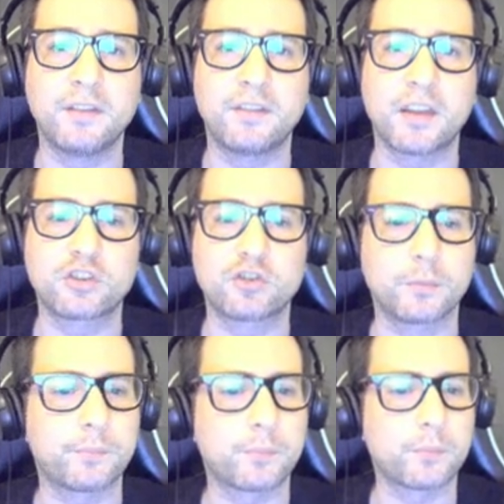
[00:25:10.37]
section.
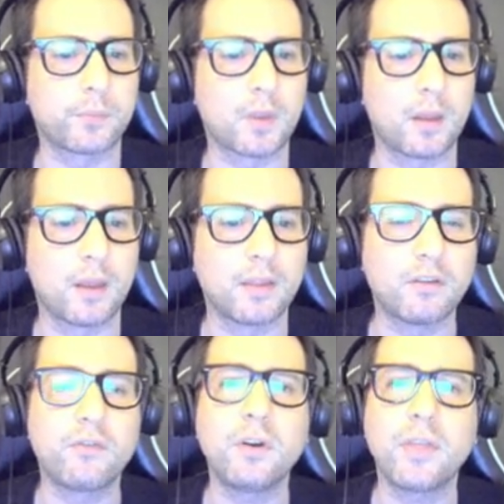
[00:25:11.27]
The
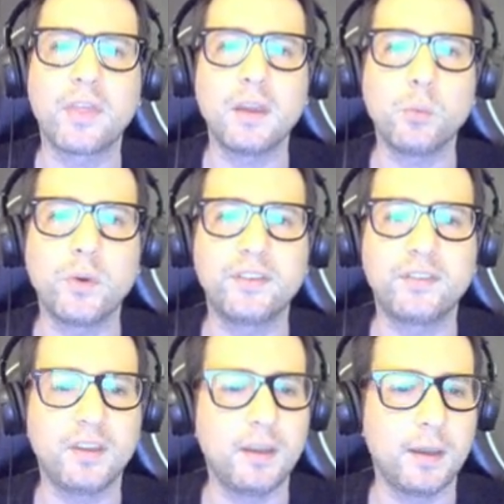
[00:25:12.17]
first thing we
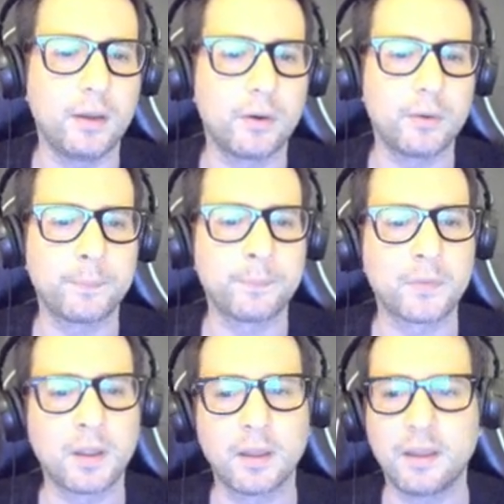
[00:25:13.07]
see here
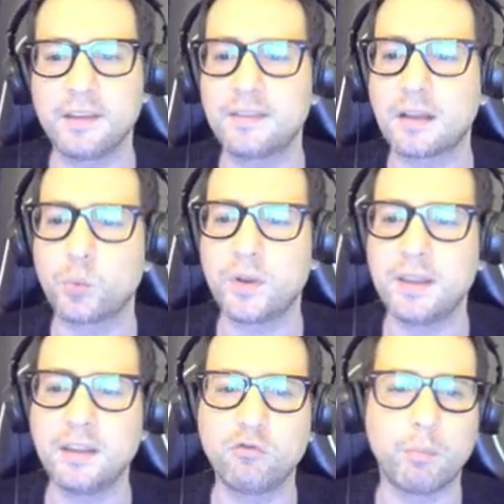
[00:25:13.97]
is that we
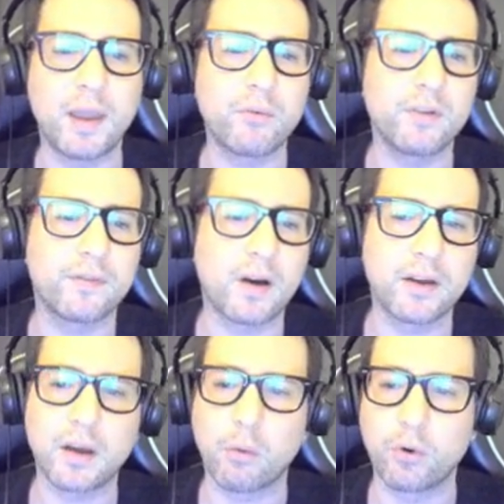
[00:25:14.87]
need to verify
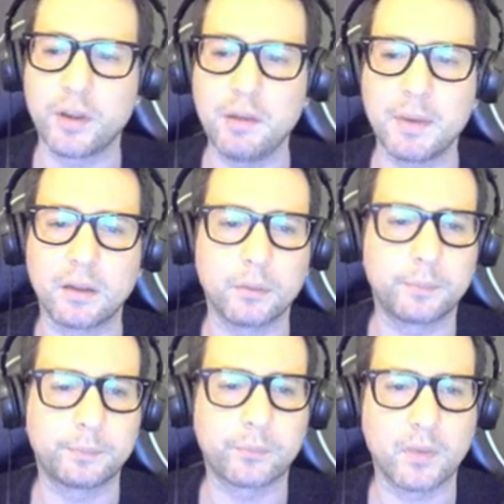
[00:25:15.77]
our email.
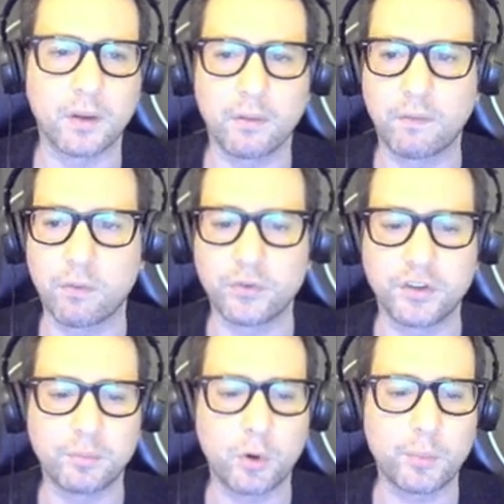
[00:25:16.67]
For this
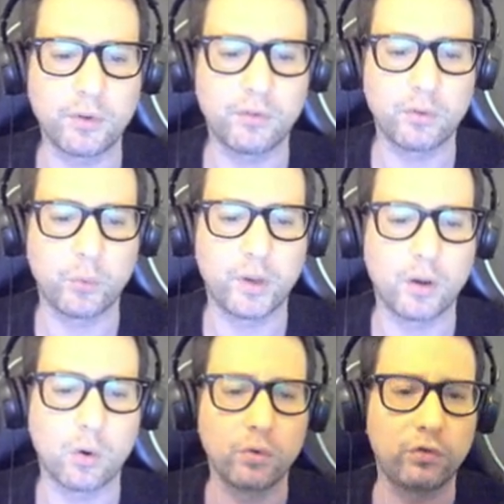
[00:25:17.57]
purpose, we
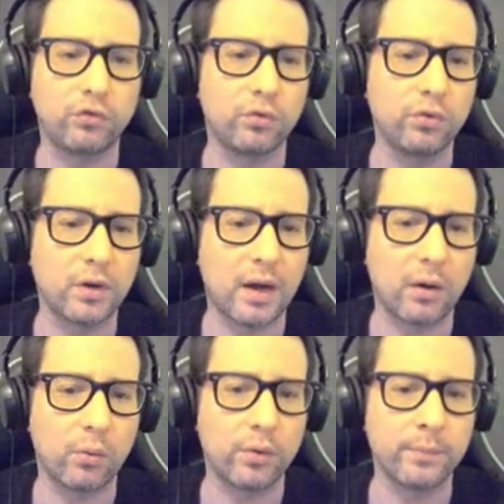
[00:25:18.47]
go to
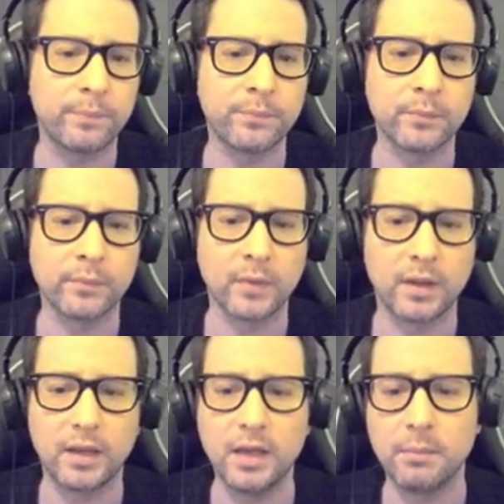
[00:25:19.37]
our
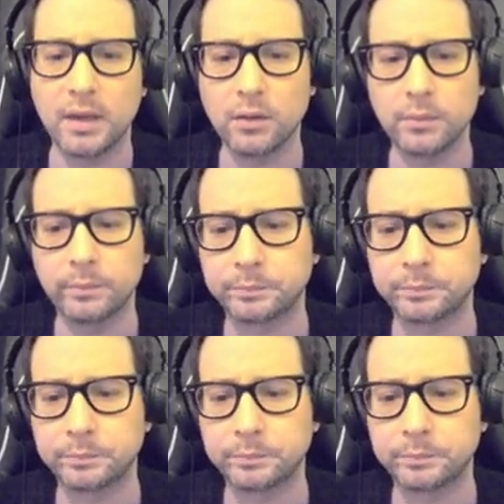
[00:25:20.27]
email,